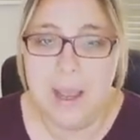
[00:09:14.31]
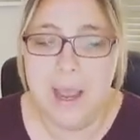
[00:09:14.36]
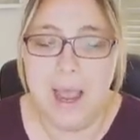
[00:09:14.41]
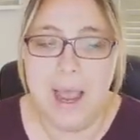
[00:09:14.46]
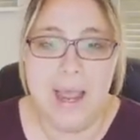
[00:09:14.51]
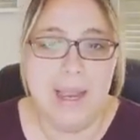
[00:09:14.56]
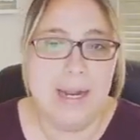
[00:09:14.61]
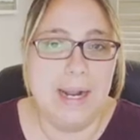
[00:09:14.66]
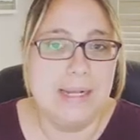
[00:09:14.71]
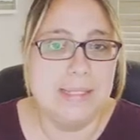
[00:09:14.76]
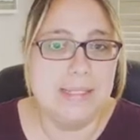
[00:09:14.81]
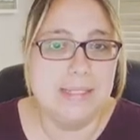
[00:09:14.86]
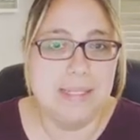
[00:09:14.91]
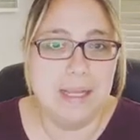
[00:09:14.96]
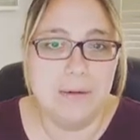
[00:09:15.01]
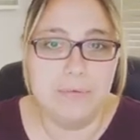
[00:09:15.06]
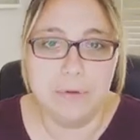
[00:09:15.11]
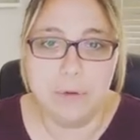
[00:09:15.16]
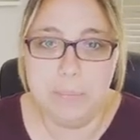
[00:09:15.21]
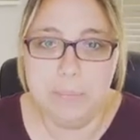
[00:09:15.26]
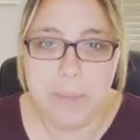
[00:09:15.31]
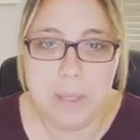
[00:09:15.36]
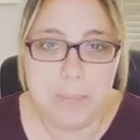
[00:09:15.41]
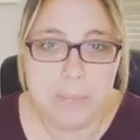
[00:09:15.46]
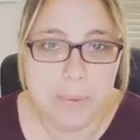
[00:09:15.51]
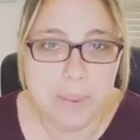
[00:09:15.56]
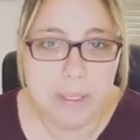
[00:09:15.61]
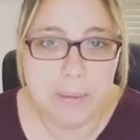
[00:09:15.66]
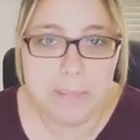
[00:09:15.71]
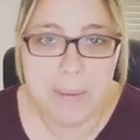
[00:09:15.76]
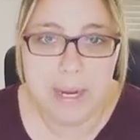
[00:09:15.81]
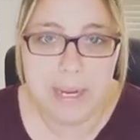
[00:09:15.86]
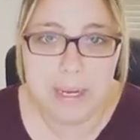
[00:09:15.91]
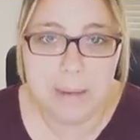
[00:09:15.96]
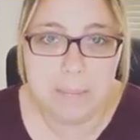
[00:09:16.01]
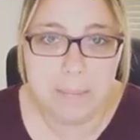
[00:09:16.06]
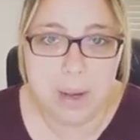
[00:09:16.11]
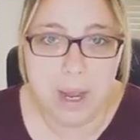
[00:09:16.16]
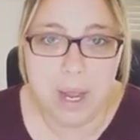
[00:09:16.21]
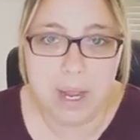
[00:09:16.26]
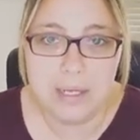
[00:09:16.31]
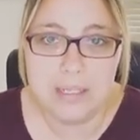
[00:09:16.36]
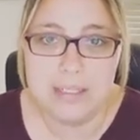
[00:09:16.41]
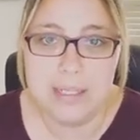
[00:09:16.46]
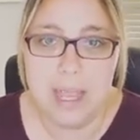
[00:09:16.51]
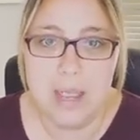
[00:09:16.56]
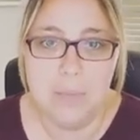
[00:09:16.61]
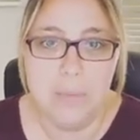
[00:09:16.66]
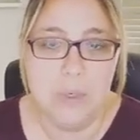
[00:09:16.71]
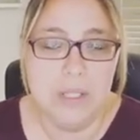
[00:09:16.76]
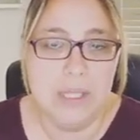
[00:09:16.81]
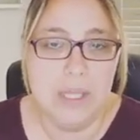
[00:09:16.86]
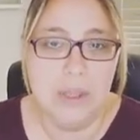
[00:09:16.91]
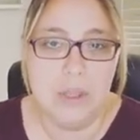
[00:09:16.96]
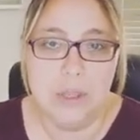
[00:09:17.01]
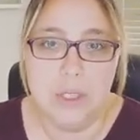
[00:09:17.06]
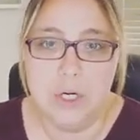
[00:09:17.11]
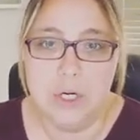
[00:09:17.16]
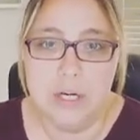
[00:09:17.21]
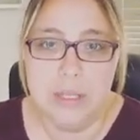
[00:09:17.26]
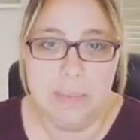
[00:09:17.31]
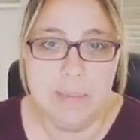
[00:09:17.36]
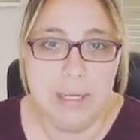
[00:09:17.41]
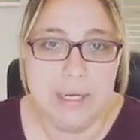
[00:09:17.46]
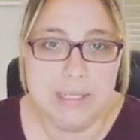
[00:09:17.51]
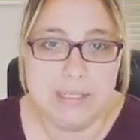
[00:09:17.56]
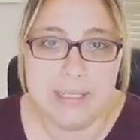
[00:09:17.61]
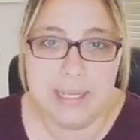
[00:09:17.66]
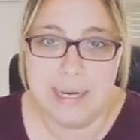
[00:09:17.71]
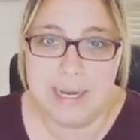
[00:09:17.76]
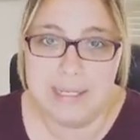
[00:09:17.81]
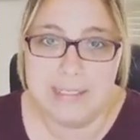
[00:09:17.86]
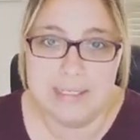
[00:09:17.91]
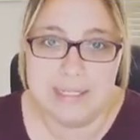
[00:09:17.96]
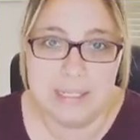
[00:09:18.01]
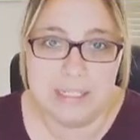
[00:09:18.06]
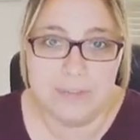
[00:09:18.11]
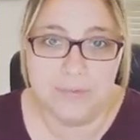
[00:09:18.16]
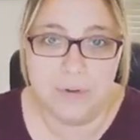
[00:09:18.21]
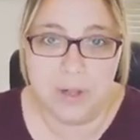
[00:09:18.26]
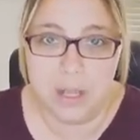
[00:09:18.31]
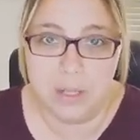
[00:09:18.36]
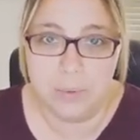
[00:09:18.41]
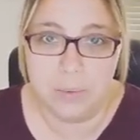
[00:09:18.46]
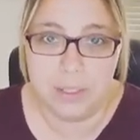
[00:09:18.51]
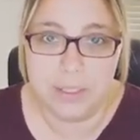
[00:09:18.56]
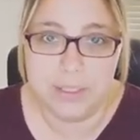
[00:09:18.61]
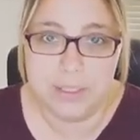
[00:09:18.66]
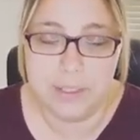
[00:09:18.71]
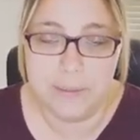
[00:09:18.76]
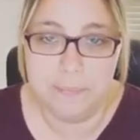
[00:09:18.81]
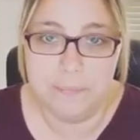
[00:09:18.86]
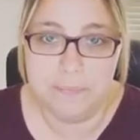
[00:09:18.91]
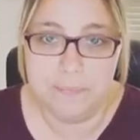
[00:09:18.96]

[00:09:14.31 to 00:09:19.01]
I got several people in my inbox. And within 30 minutes, I got 6 followers.